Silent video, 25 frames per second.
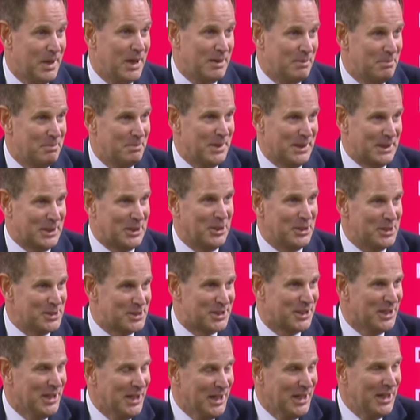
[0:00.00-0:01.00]
because
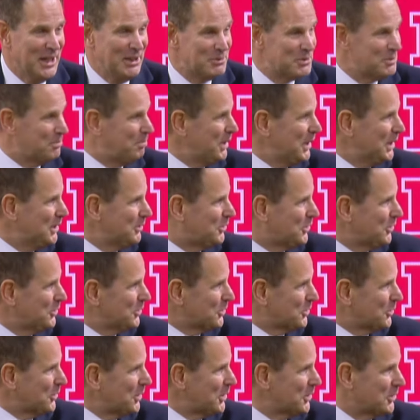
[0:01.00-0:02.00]
he was being too
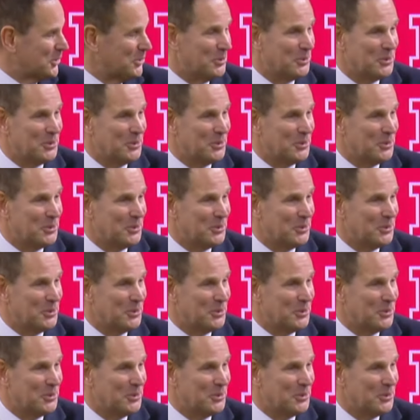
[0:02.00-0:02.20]
critical.